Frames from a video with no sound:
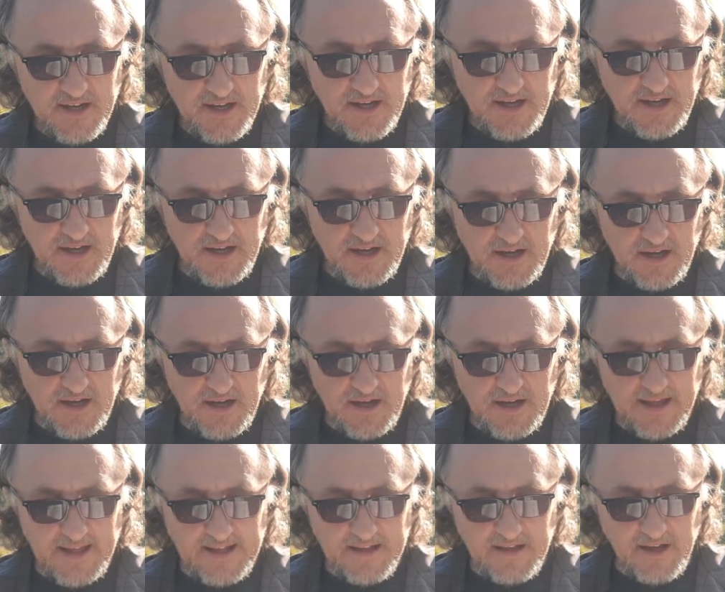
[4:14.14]

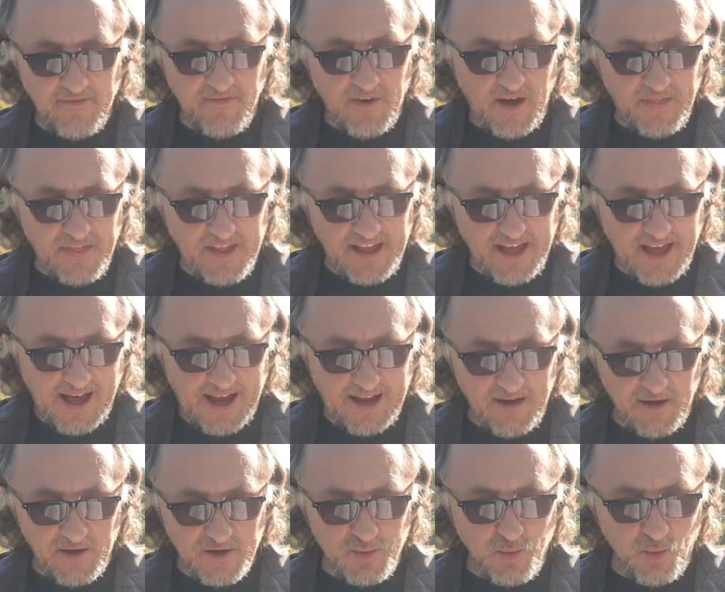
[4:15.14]
and of the
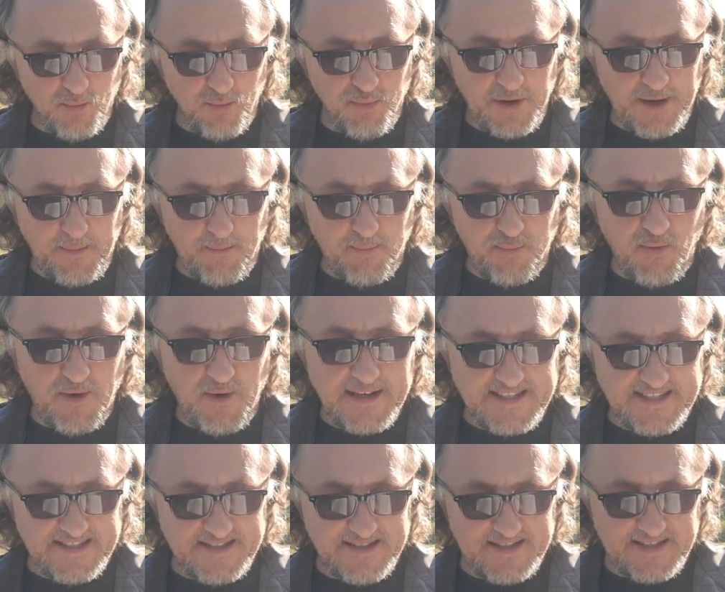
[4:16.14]
isles will bring
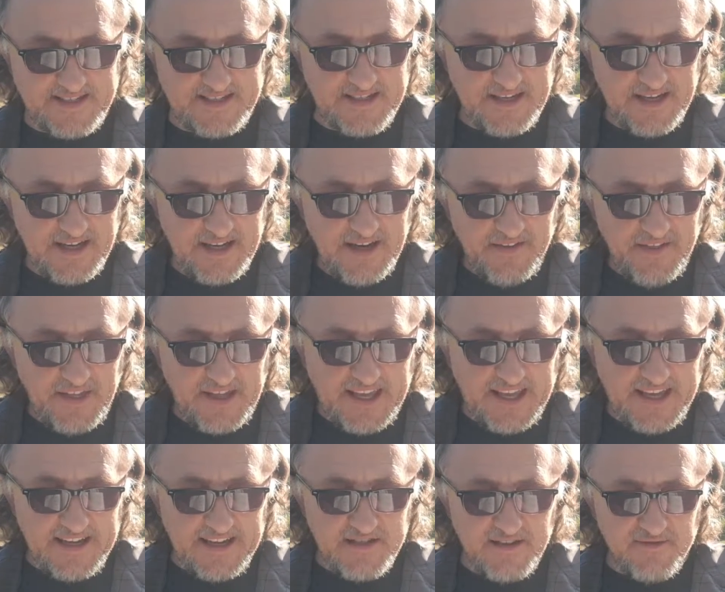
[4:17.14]
presents. The
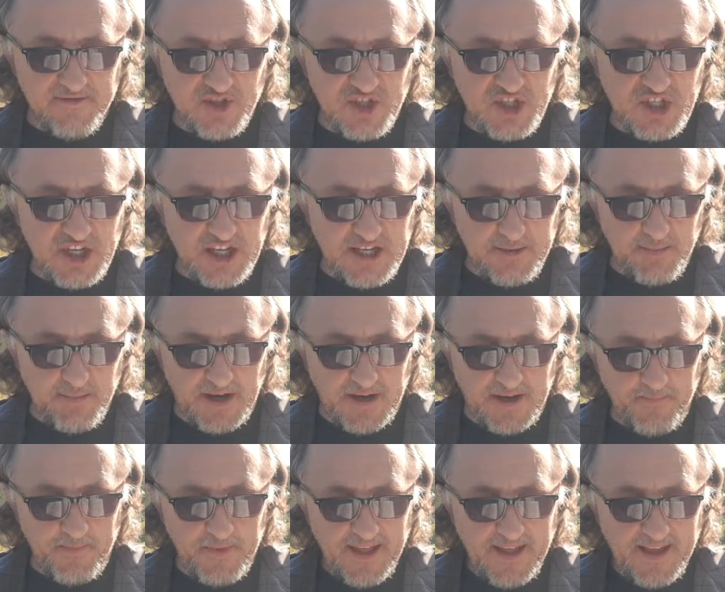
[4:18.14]
kings of Sheba
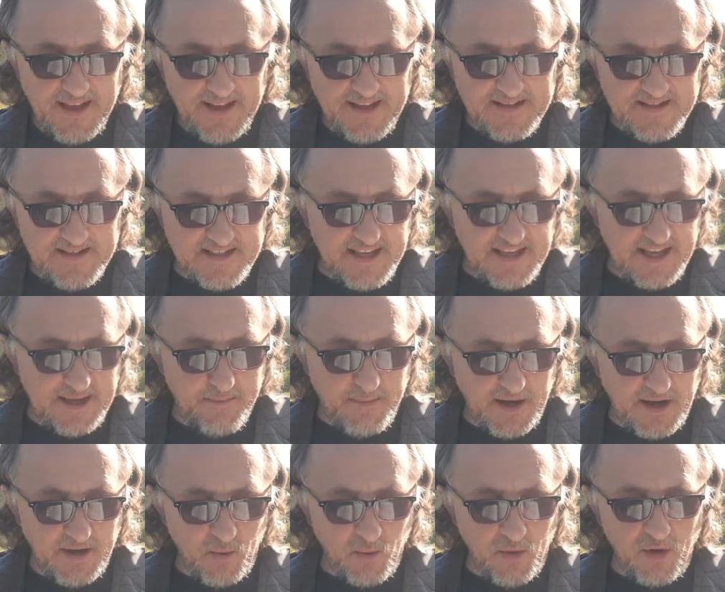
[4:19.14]
and
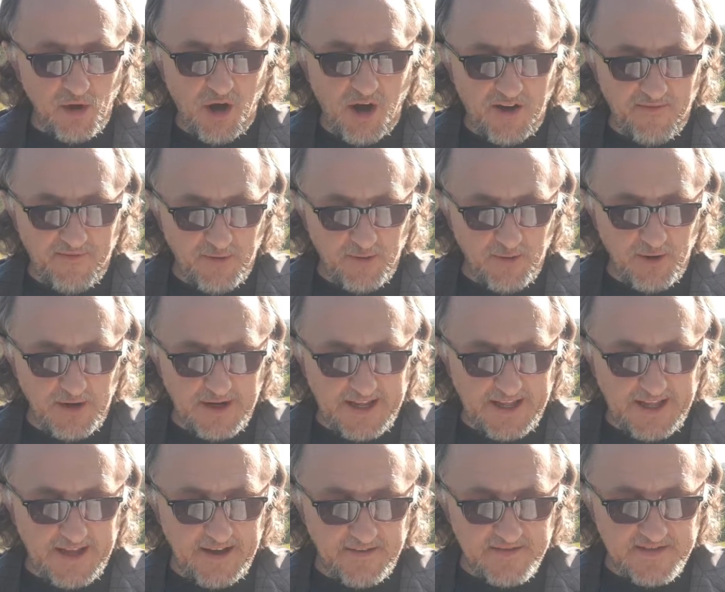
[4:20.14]
Saba will offer
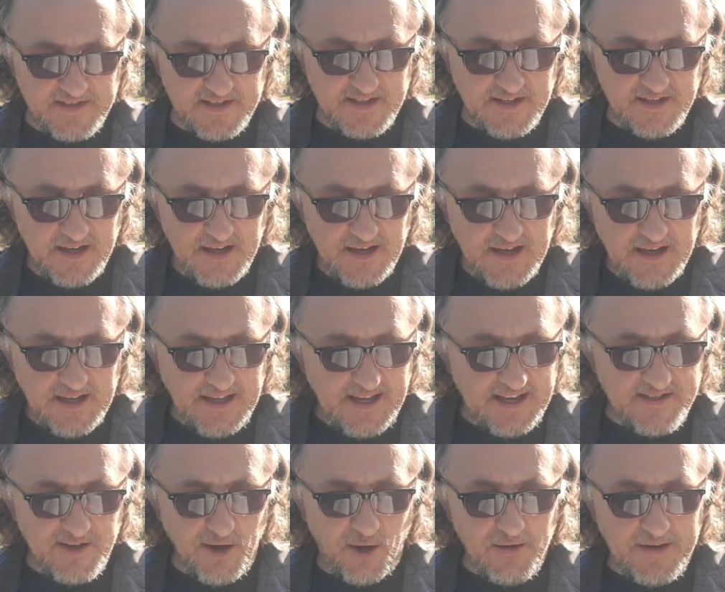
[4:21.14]
gifts.
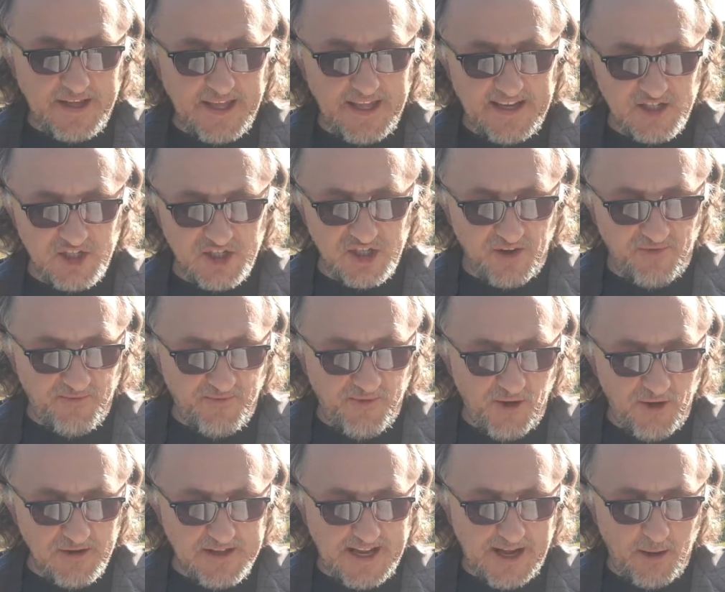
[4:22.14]
Yes, all kings shall
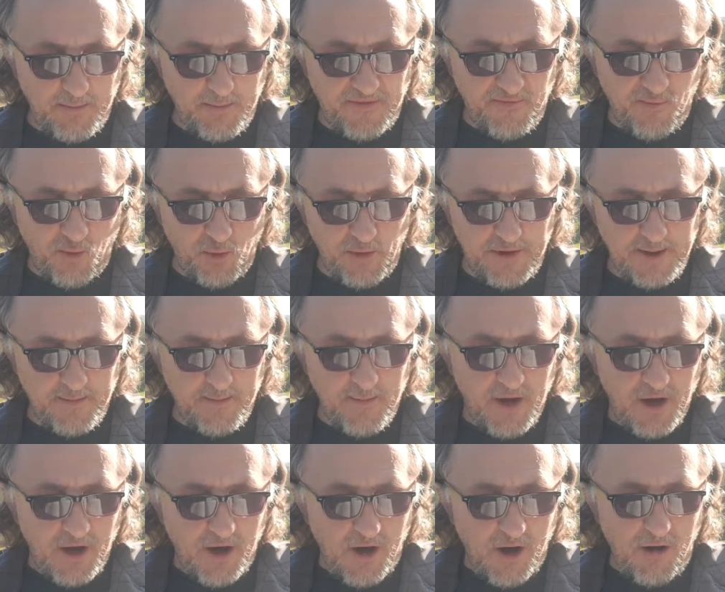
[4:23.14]
fall down before him.
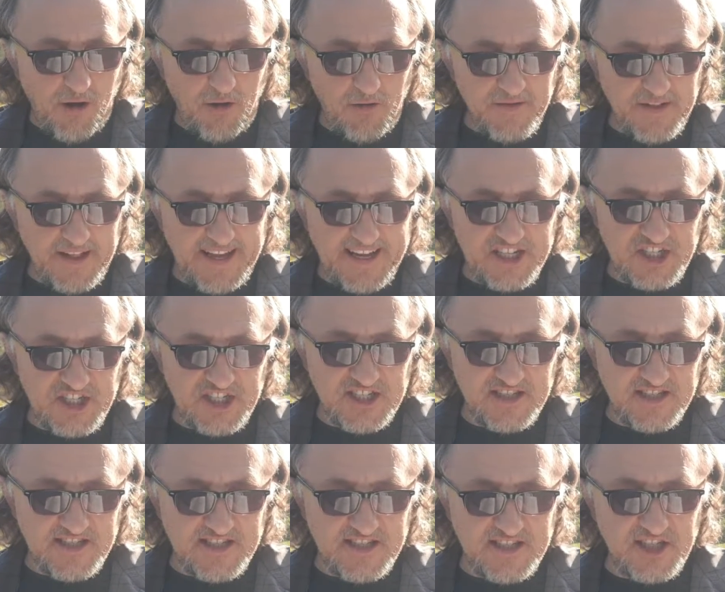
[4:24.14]
All
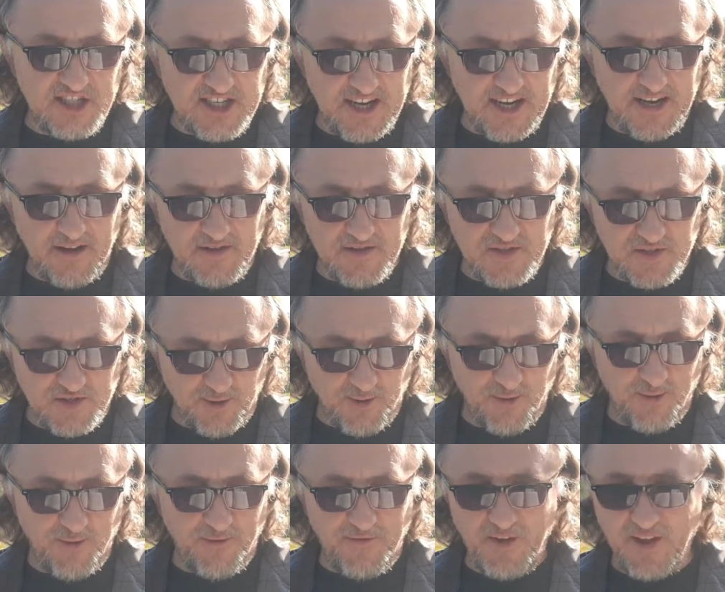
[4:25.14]
nations shall
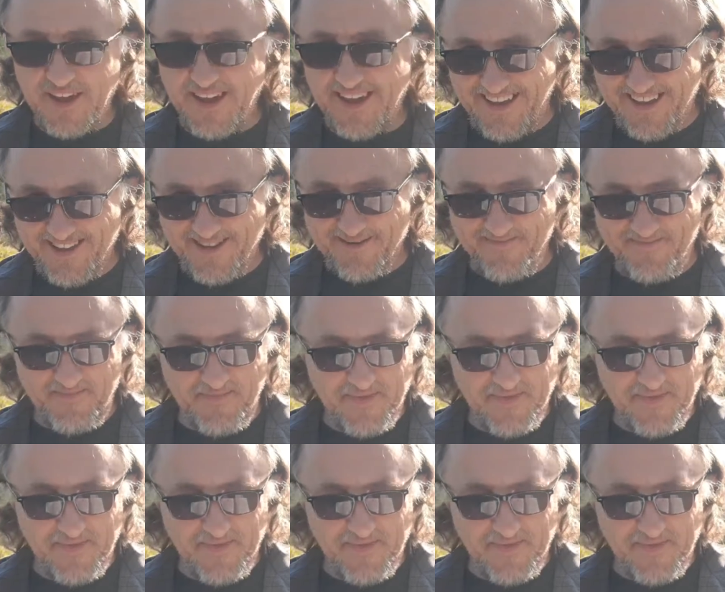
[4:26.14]
serve him.